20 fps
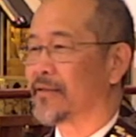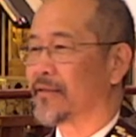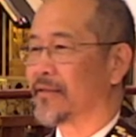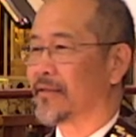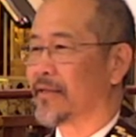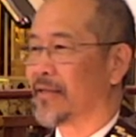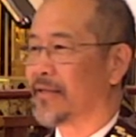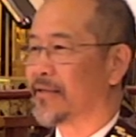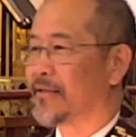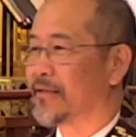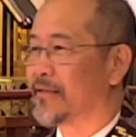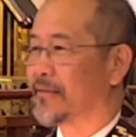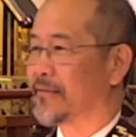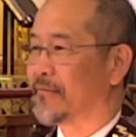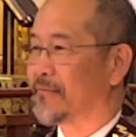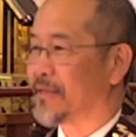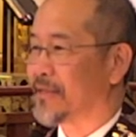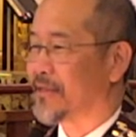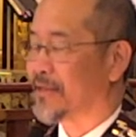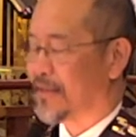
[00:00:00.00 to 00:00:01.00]
that
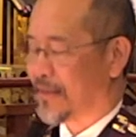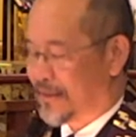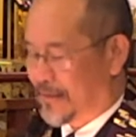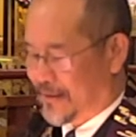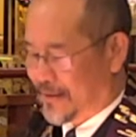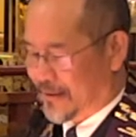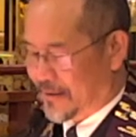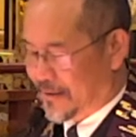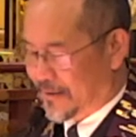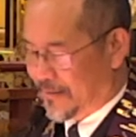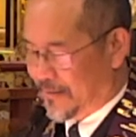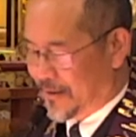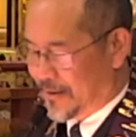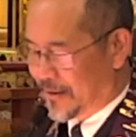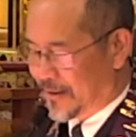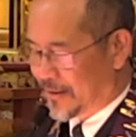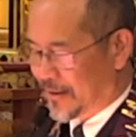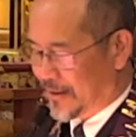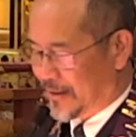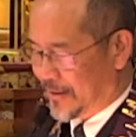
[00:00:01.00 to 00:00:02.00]
we see in our
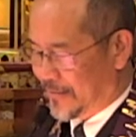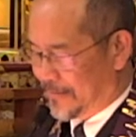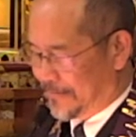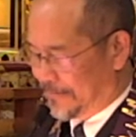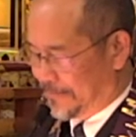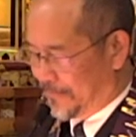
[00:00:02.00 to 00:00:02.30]
community.